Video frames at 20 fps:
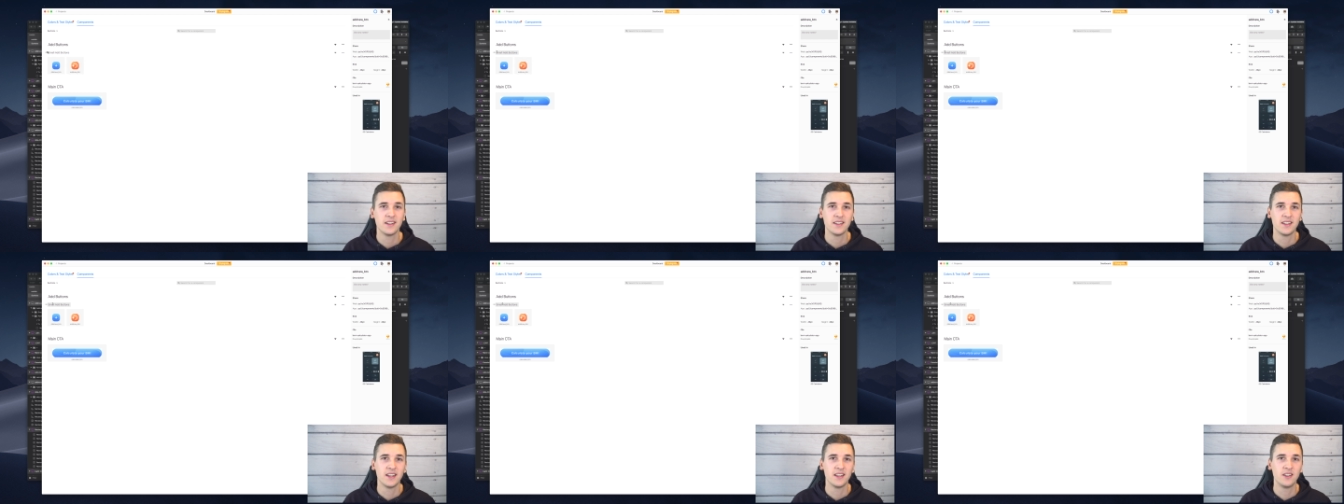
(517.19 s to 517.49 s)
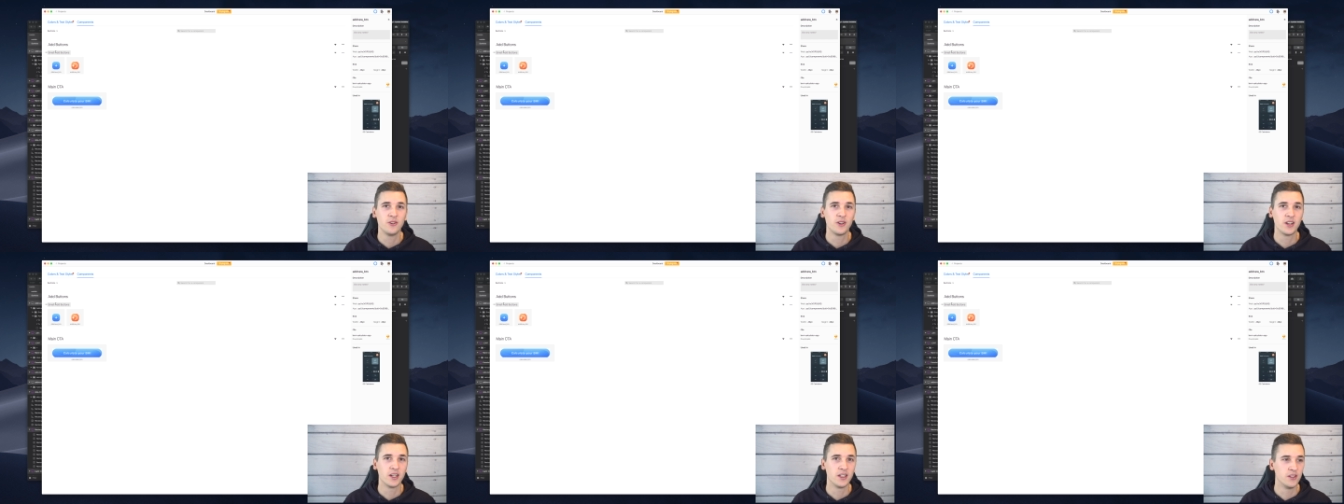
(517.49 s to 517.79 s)
that
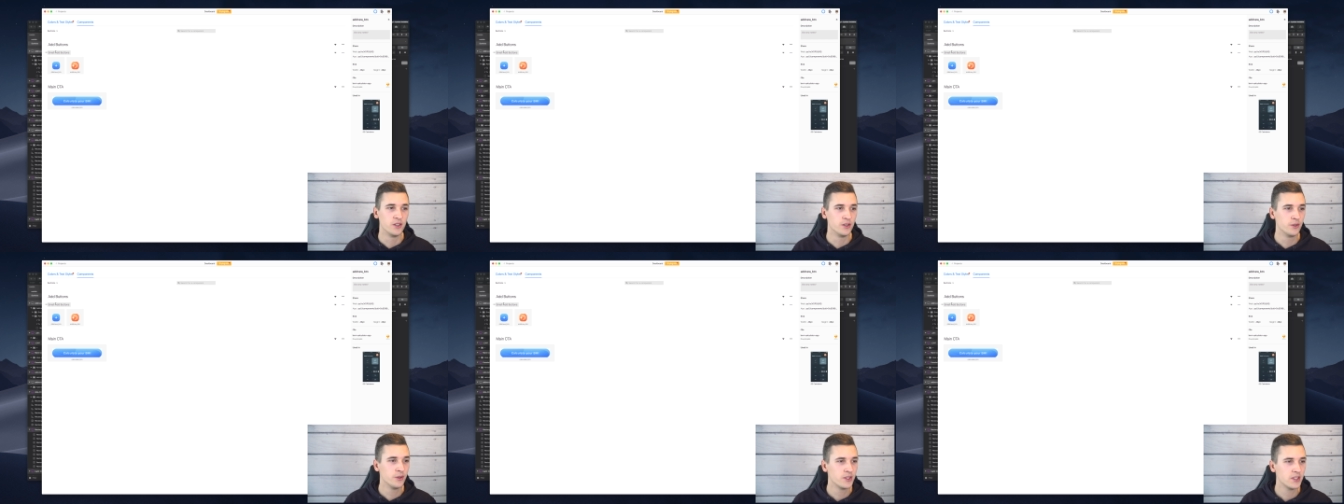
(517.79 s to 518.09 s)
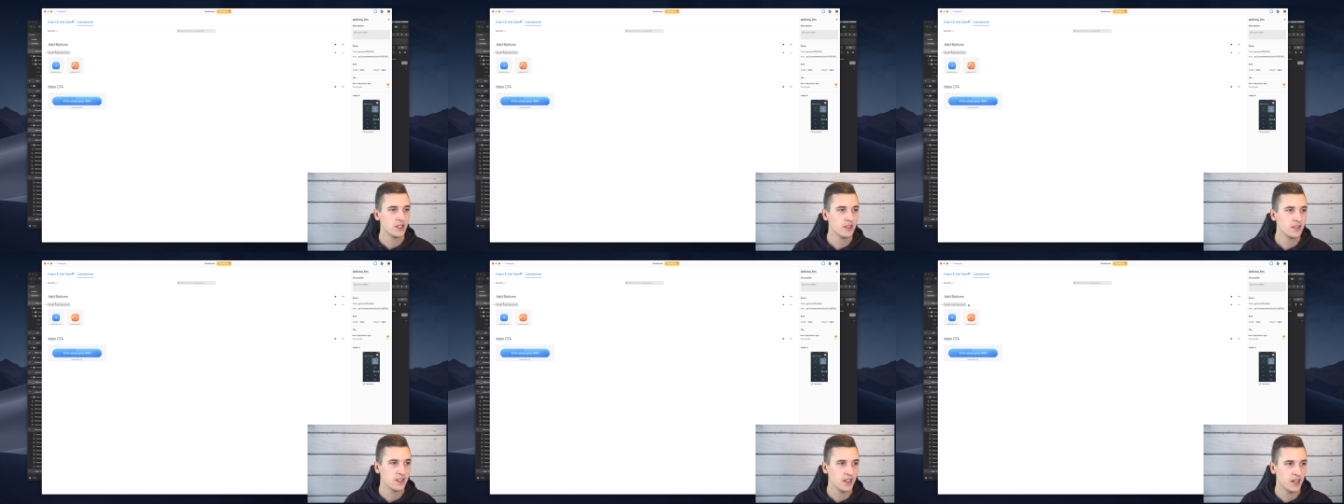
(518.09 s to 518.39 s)
you can use
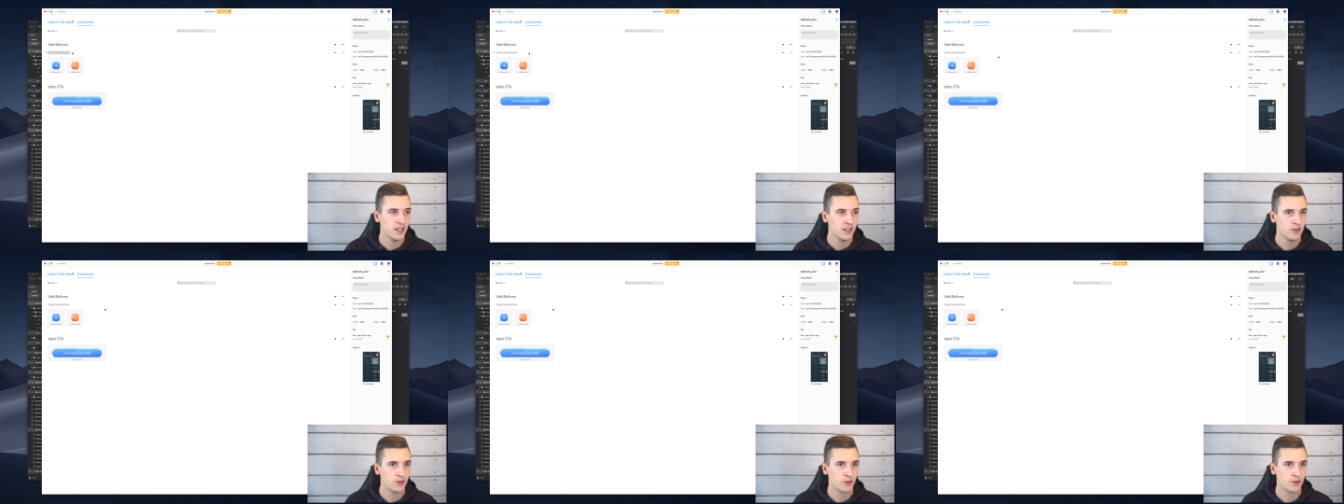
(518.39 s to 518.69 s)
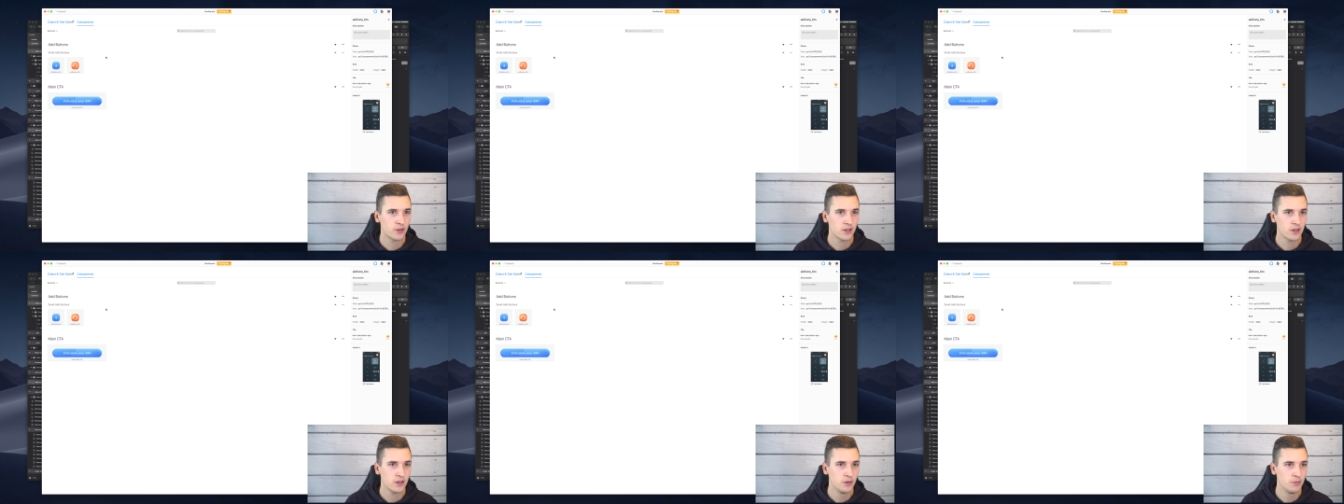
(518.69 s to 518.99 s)
inside
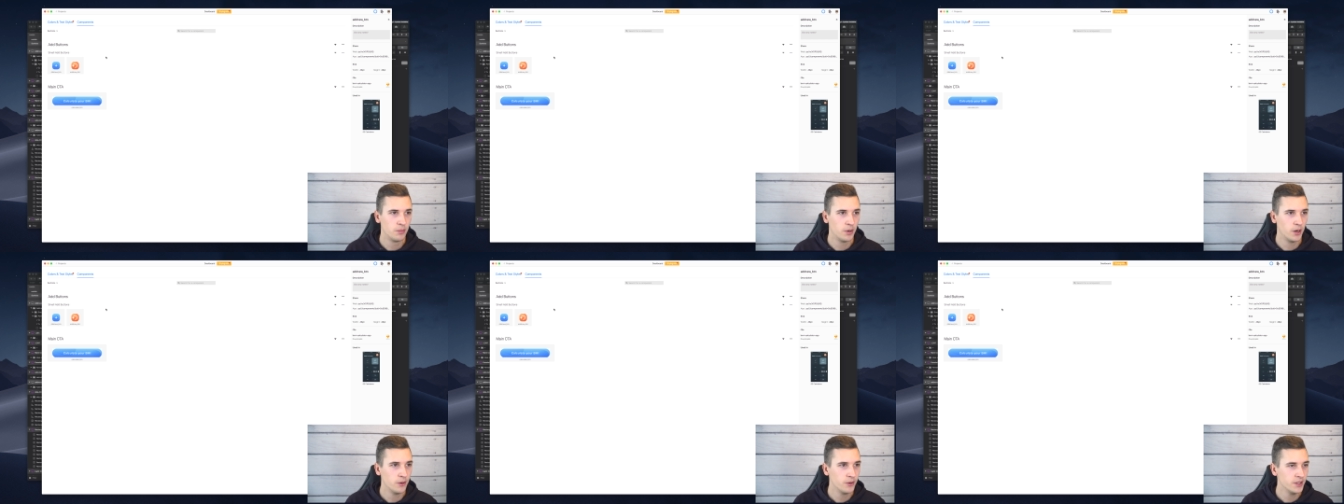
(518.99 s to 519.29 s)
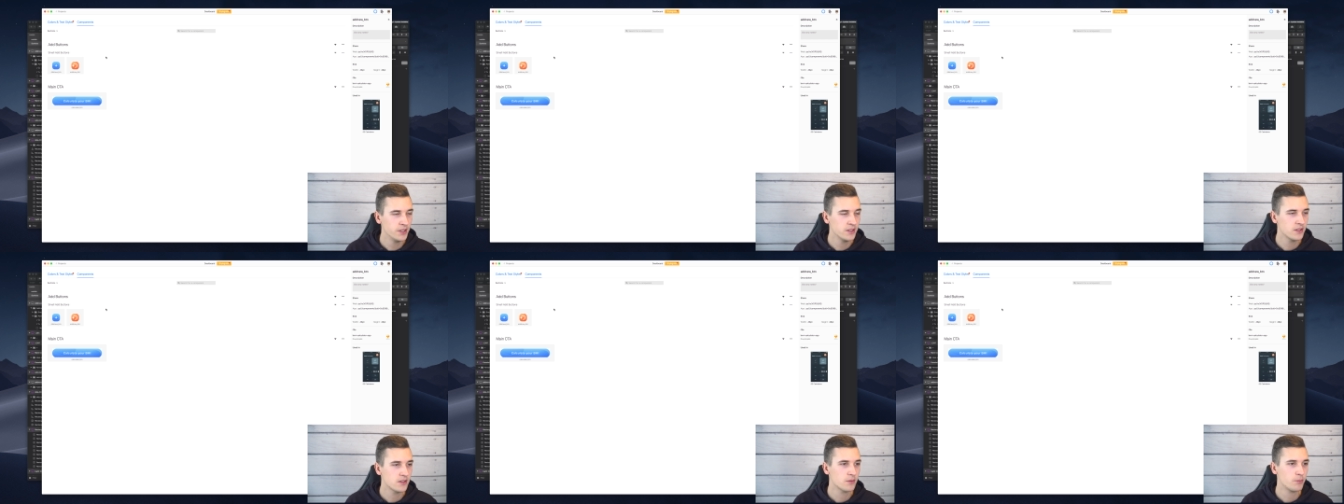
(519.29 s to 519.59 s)
your
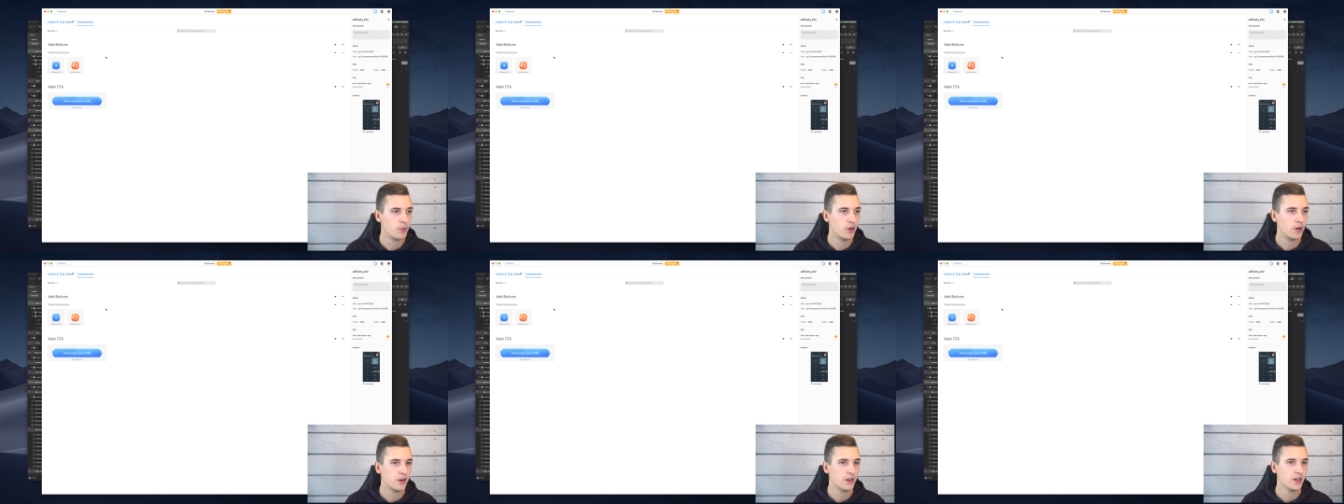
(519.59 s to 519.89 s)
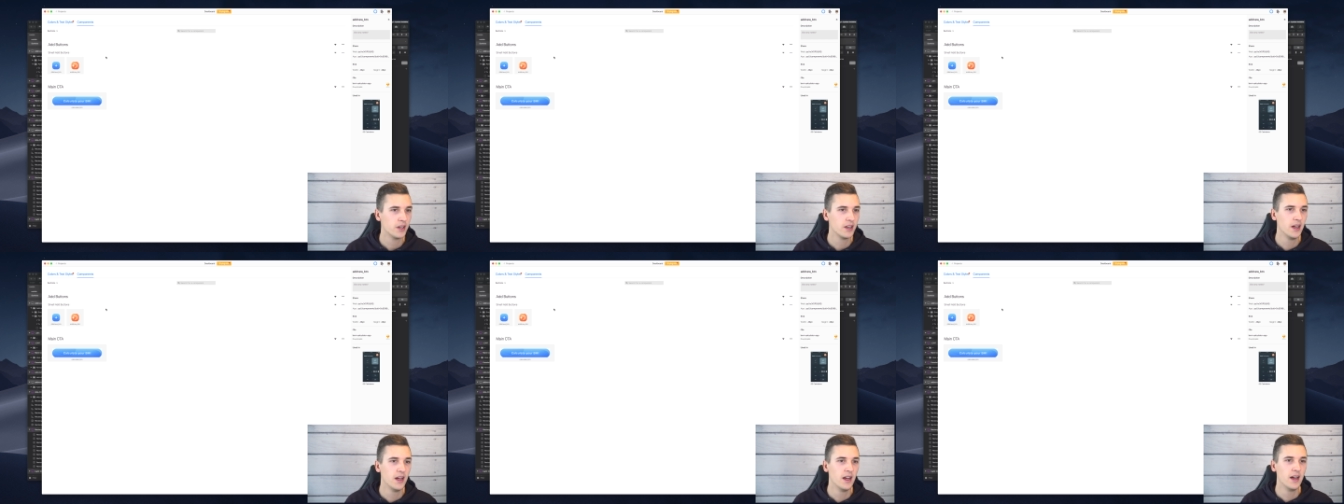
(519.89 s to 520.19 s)
components part.